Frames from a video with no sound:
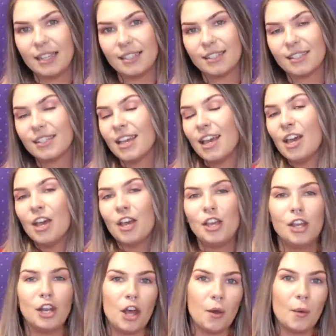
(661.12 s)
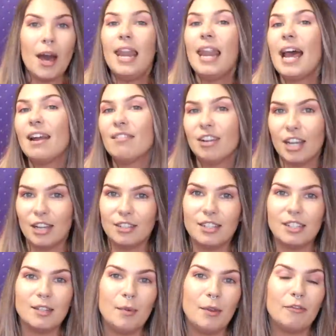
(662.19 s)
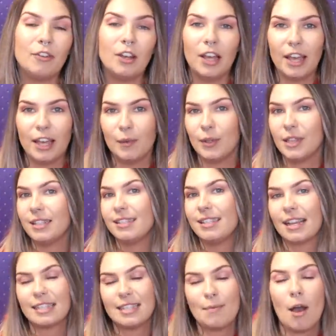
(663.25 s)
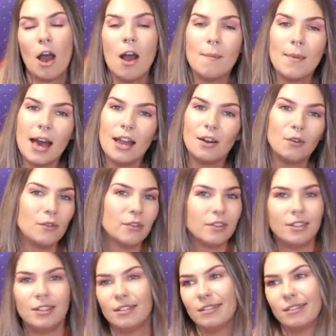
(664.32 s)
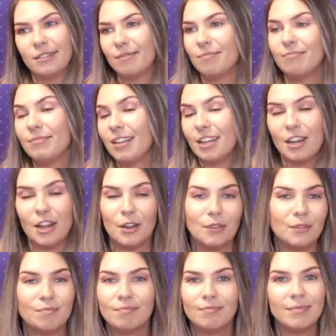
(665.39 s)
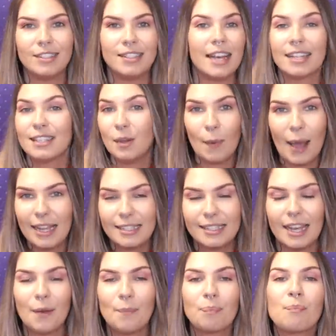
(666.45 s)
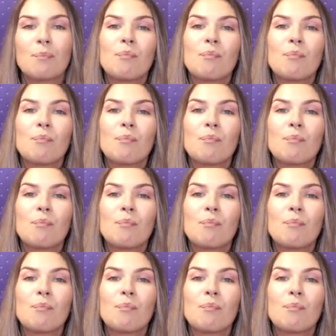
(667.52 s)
it's, you know, hilarious to be flirting with the sexy barman or the, I don't know, the sexy waiter.